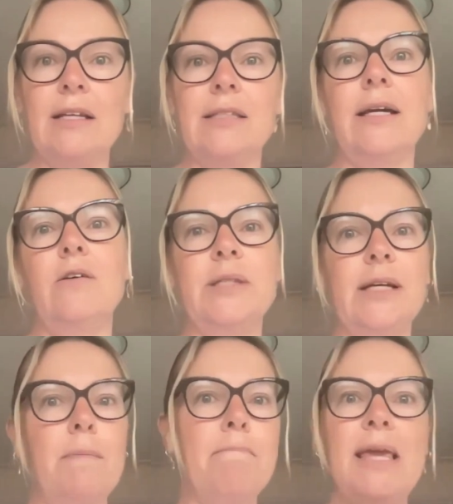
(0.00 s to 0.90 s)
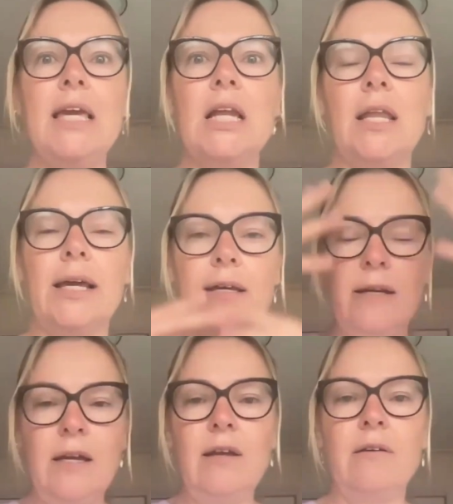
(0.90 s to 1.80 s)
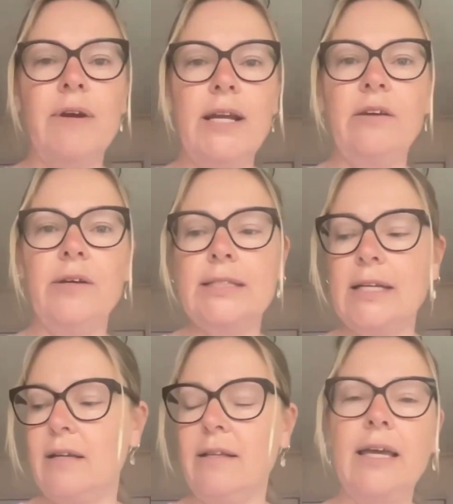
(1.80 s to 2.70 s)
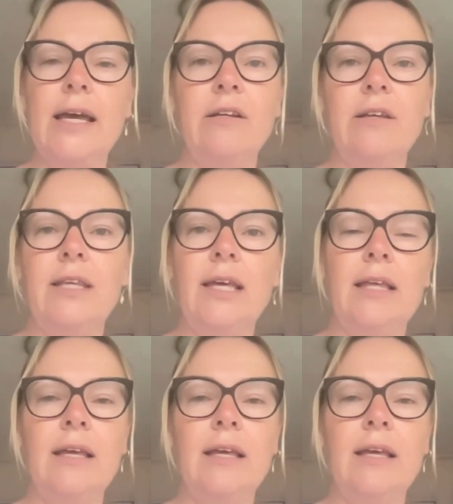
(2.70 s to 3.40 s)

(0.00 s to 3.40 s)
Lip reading: It's like almost like a beacon, like a radio antenna. Like, how do you think